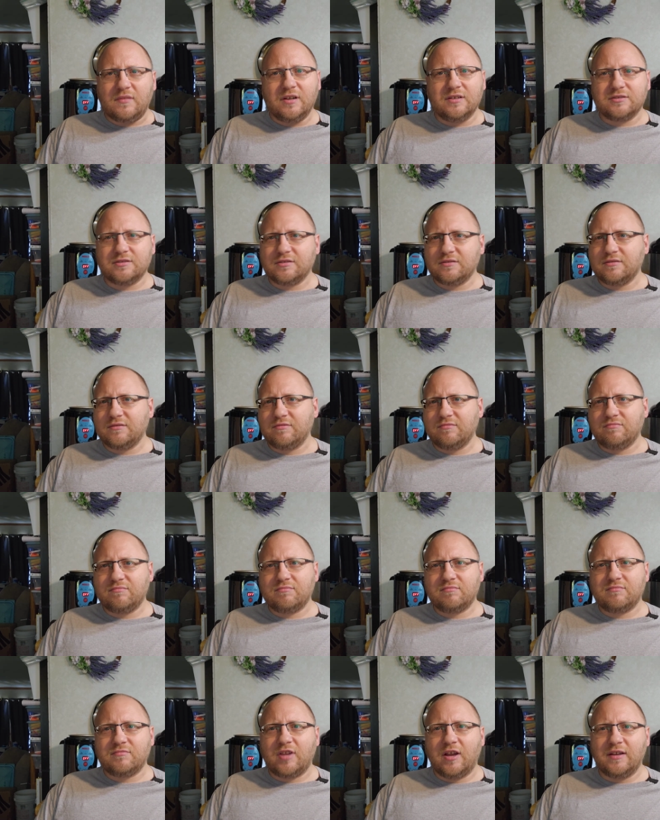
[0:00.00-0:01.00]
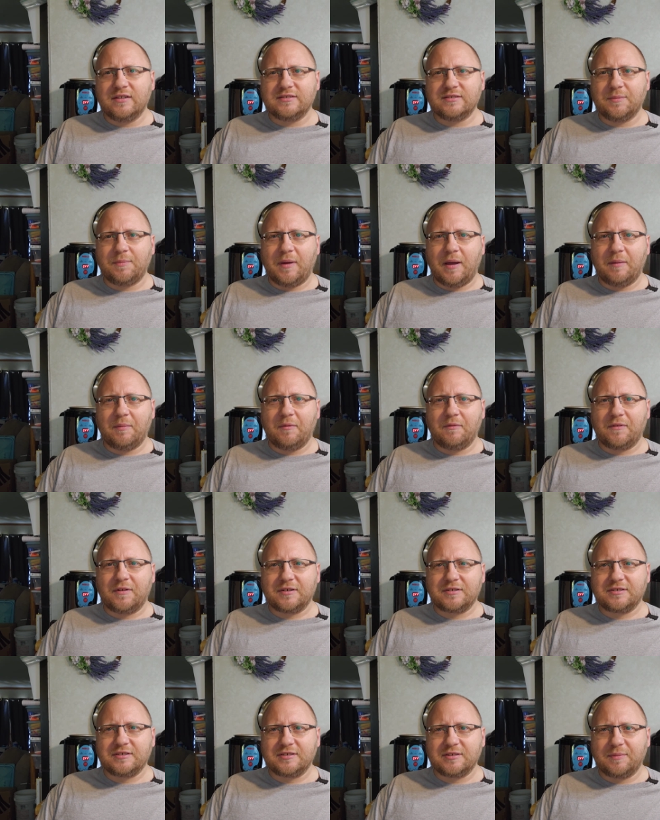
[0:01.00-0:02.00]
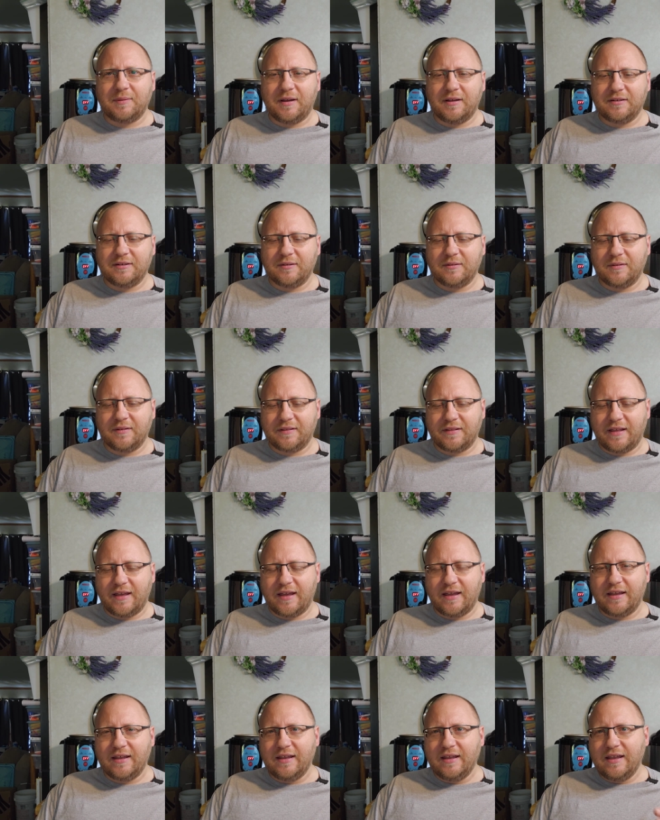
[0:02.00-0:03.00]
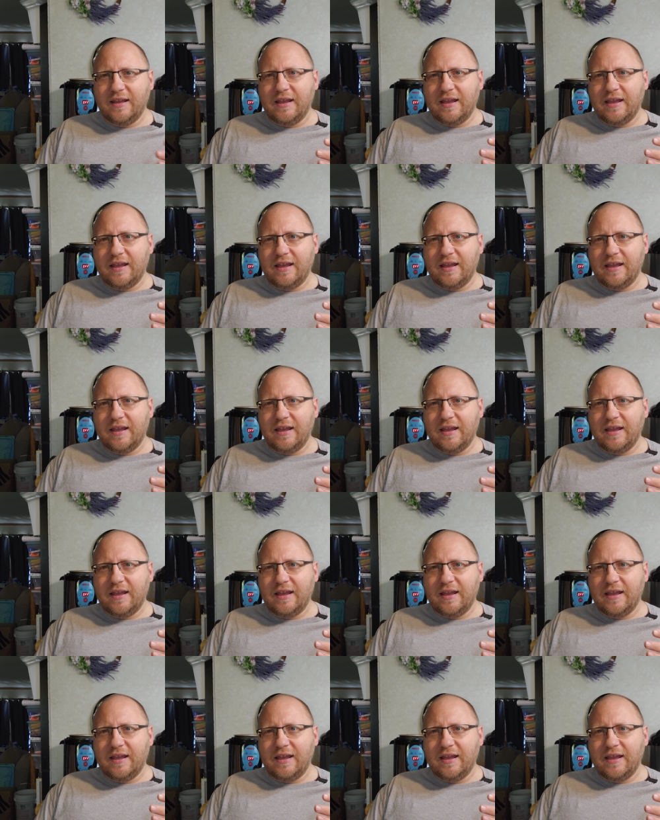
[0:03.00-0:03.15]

There's tons of Bible verses about doing that.